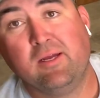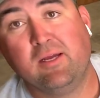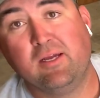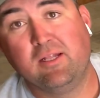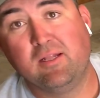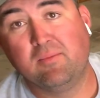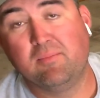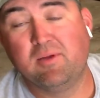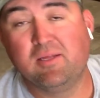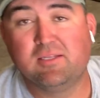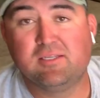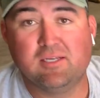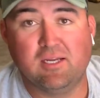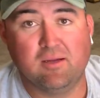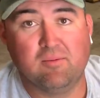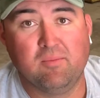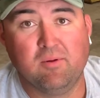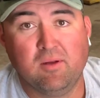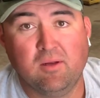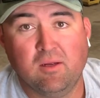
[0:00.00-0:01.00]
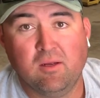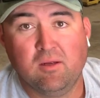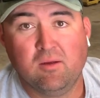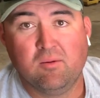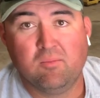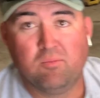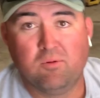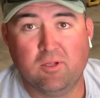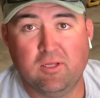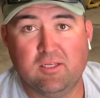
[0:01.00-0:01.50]
In the meantime,
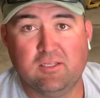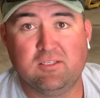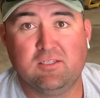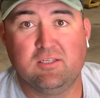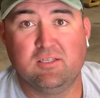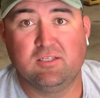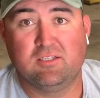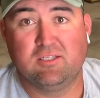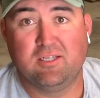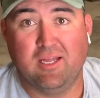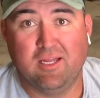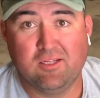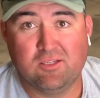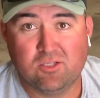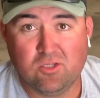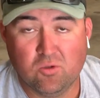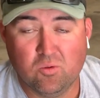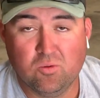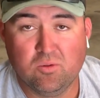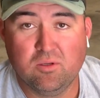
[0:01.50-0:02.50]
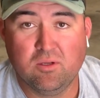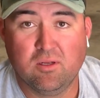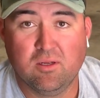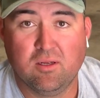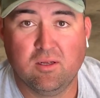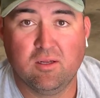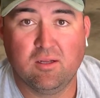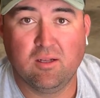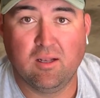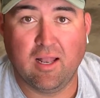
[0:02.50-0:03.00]
please stay tuned,
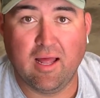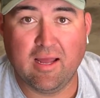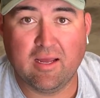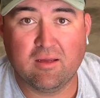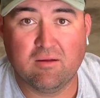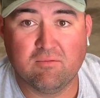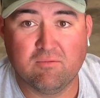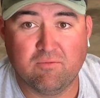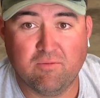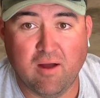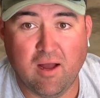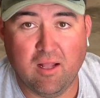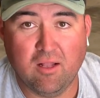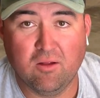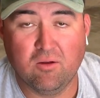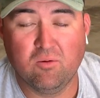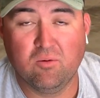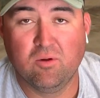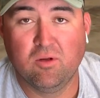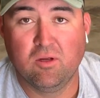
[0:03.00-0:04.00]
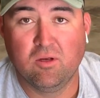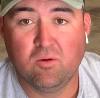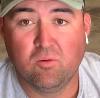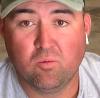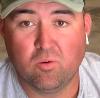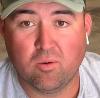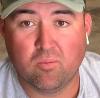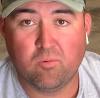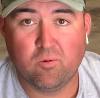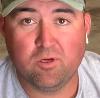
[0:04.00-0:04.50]
like and follow.
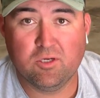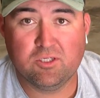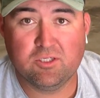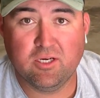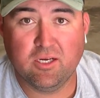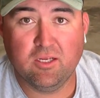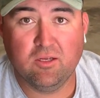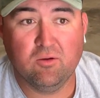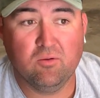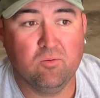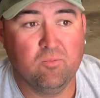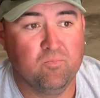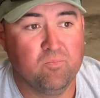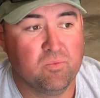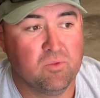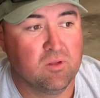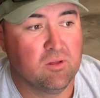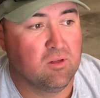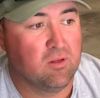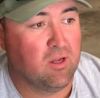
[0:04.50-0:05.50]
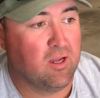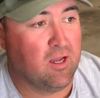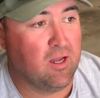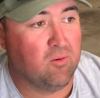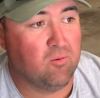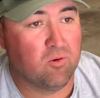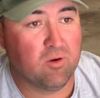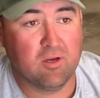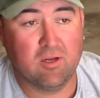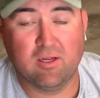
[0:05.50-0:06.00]
We appreciate you.
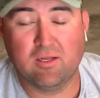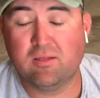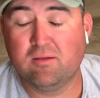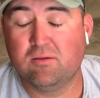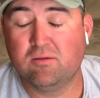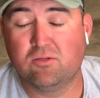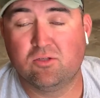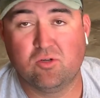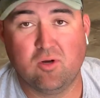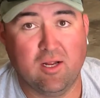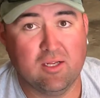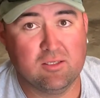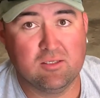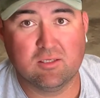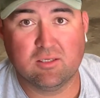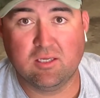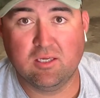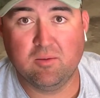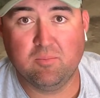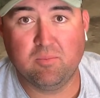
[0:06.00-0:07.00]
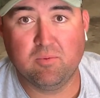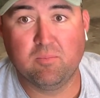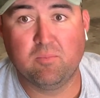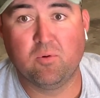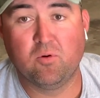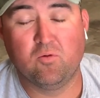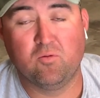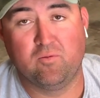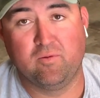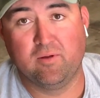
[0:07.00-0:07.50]
We're gonna try to keep
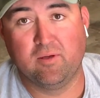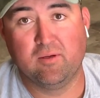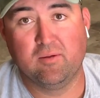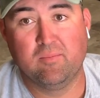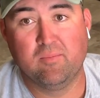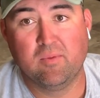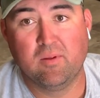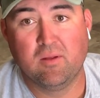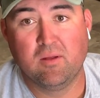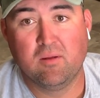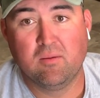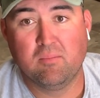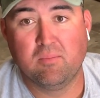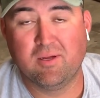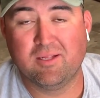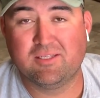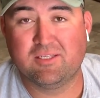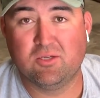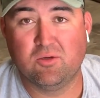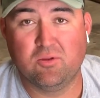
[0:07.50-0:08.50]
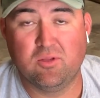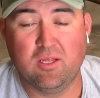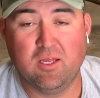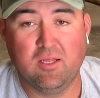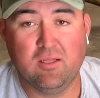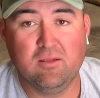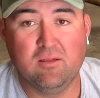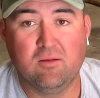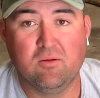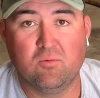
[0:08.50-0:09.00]
improving. But till
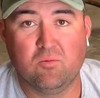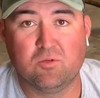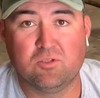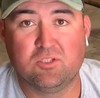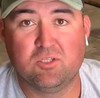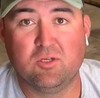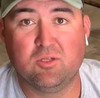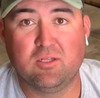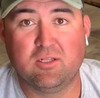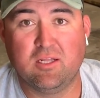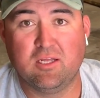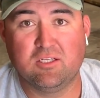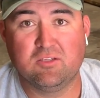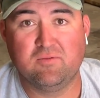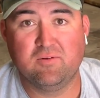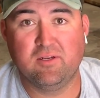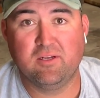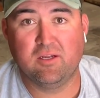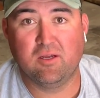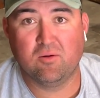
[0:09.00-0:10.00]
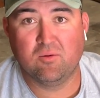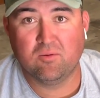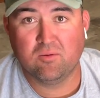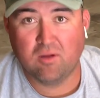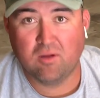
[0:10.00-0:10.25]
then, we'll see you in the next video.